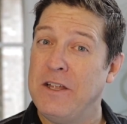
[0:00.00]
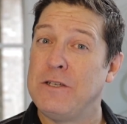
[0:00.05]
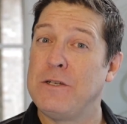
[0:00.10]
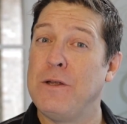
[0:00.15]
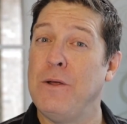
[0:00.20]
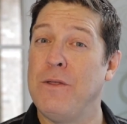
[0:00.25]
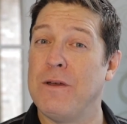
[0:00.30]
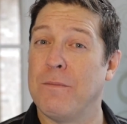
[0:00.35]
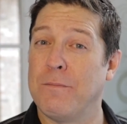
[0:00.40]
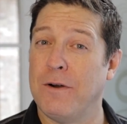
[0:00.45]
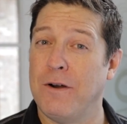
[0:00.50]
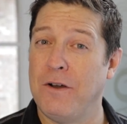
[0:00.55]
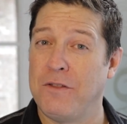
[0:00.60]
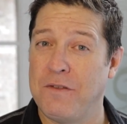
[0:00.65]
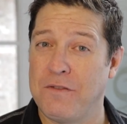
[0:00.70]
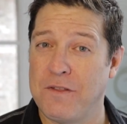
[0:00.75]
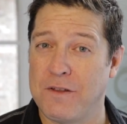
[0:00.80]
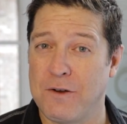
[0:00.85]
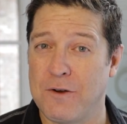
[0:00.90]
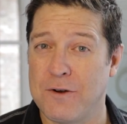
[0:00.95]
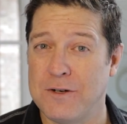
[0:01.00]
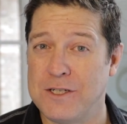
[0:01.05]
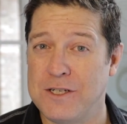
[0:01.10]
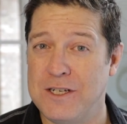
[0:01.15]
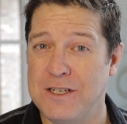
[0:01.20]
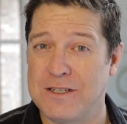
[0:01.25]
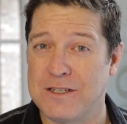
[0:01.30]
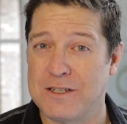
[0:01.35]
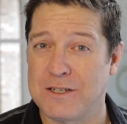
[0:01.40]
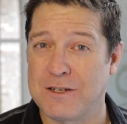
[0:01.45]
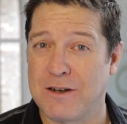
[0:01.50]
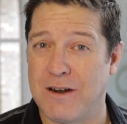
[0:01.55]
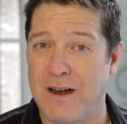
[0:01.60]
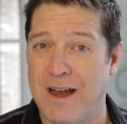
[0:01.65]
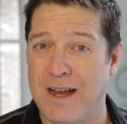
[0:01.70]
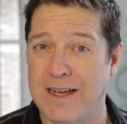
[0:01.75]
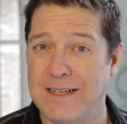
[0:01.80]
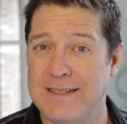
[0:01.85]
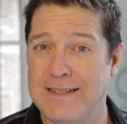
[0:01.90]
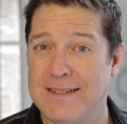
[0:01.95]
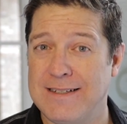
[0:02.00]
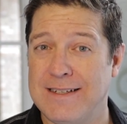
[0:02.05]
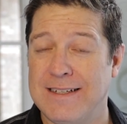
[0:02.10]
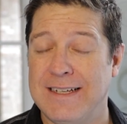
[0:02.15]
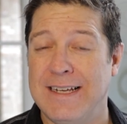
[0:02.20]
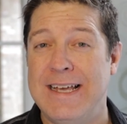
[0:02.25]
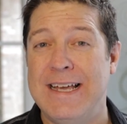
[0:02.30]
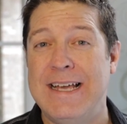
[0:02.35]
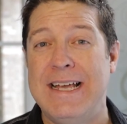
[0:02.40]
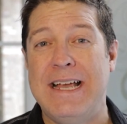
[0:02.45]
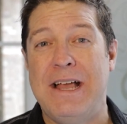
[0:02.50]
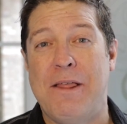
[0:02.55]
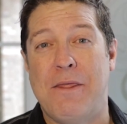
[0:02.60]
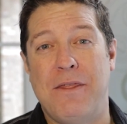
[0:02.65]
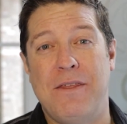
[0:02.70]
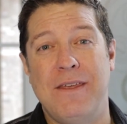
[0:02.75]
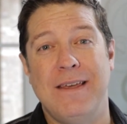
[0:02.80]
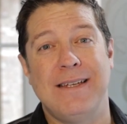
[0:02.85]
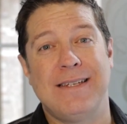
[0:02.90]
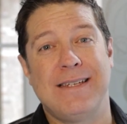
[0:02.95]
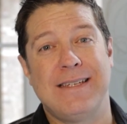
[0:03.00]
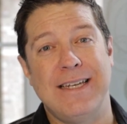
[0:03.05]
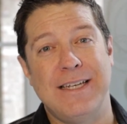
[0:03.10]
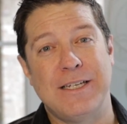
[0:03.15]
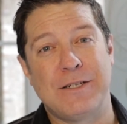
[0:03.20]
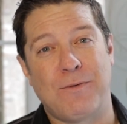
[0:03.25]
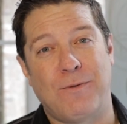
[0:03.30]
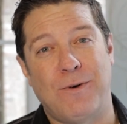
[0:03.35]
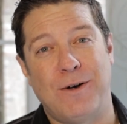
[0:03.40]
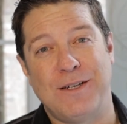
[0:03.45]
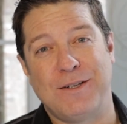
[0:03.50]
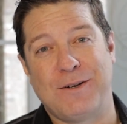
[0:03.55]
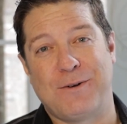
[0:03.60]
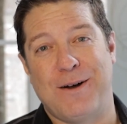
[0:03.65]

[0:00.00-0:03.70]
to the birth of the Lord Jesus Christ. This is what